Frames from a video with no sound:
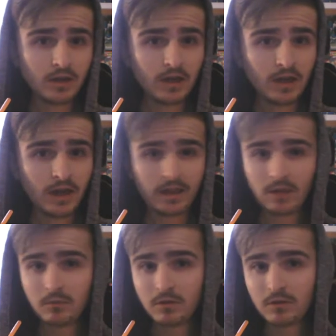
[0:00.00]
And I
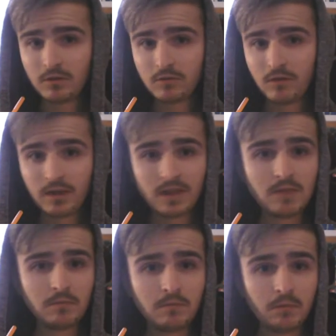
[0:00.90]
want to try and keep
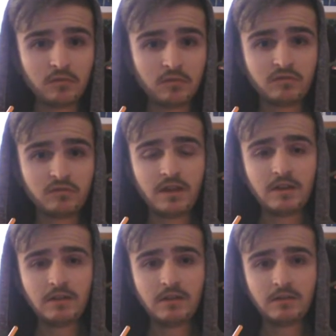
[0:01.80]
my posture straight, you
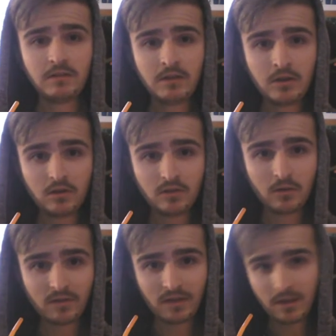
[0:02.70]
know. Because I
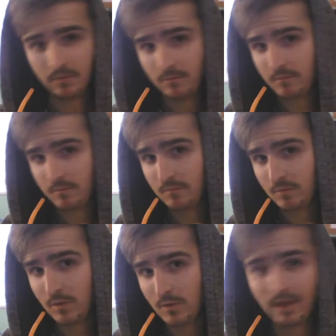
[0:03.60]
always end up
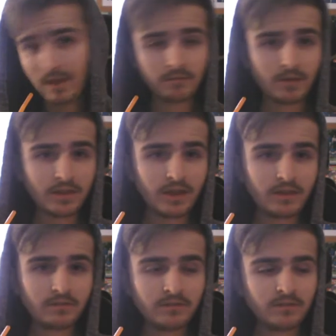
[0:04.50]
doing that by the
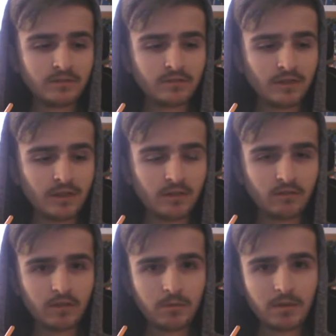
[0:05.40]
end. And I just
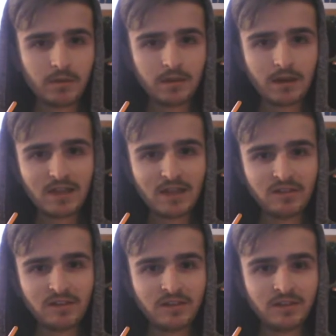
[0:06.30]
get a bit
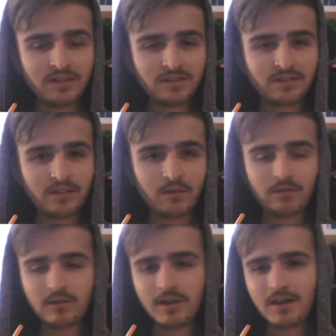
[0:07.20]
lazy. No.
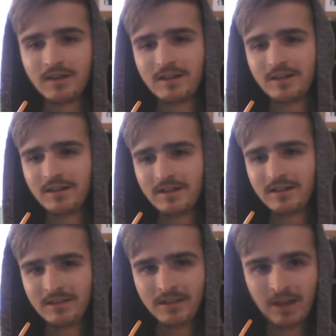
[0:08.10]

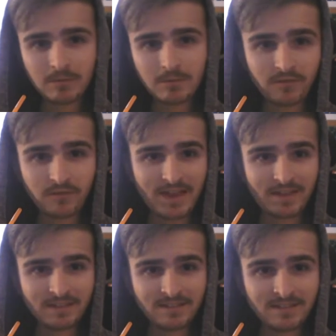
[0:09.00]
I'm just vain.
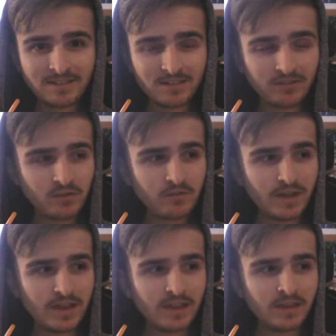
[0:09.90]
Just too
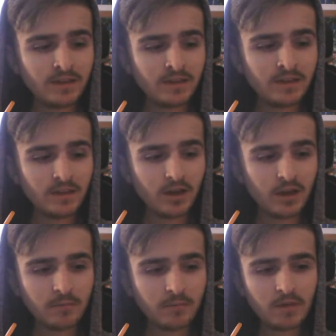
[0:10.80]
vain.
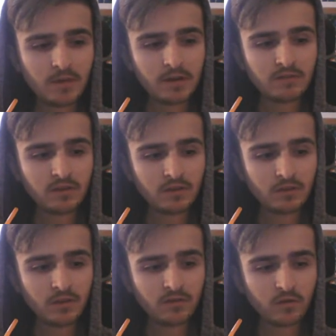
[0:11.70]
If you're listening to
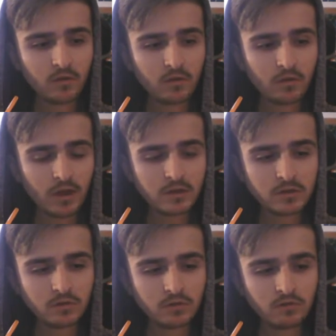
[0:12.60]
this on
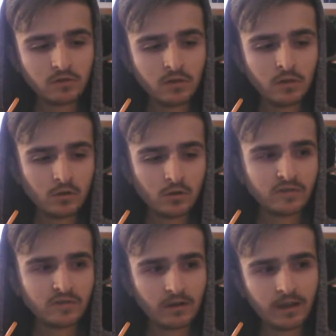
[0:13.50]
iTunes or
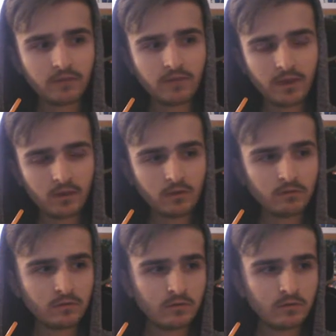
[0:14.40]
SoundCloud, thank you.